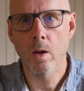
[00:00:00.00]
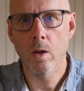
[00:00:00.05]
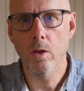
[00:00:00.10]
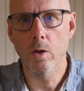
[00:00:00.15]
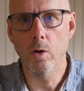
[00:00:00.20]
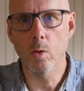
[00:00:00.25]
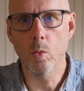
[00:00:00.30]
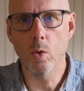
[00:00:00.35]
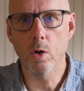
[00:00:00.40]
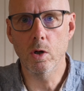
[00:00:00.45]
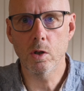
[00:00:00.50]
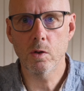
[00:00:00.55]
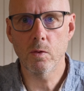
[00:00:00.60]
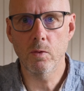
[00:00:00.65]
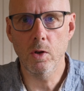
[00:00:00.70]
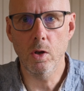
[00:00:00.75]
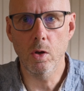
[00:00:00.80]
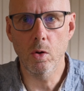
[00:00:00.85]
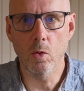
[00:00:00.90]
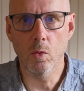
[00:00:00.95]
that works for
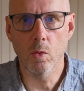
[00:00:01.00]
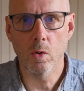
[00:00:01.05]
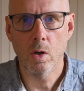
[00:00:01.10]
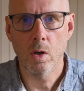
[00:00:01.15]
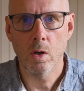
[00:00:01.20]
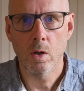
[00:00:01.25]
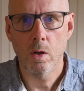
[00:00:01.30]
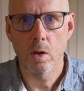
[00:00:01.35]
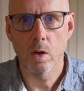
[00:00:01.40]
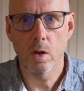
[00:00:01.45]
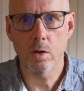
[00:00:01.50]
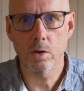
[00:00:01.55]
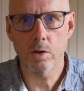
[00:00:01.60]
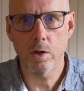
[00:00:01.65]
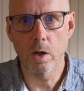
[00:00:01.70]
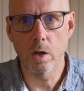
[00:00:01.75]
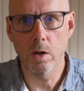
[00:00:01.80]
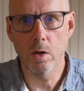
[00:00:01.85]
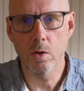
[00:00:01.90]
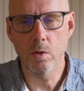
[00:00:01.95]
you and
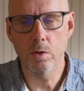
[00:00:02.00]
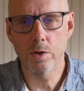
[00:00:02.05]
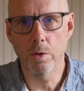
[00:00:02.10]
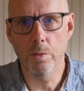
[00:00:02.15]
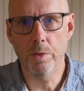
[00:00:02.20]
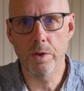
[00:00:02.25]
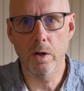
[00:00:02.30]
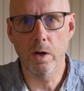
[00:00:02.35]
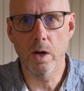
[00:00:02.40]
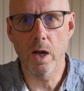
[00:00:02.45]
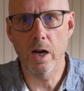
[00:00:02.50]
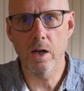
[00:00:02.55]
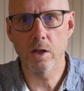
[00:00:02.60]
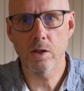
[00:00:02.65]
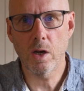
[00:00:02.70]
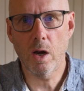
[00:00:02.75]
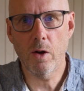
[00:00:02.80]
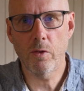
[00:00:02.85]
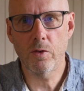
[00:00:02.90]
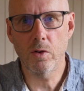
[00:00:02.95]
try and do something nice
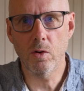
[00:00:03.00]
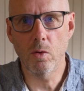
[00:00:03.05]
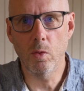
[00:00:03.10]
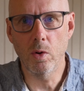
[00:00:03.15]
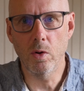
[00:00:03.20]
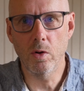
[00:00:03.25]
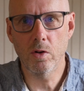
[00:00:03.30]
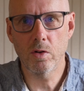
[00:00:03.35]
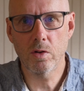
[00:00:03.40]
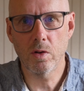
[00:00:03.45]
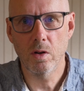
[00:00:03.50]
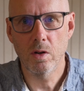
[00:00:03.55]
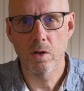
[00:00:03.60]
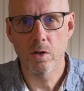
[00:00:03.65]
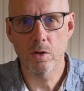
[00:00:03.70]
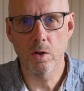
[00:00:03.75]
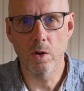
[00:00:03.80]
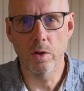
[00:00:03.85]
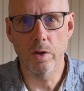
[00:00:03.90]
afterwards so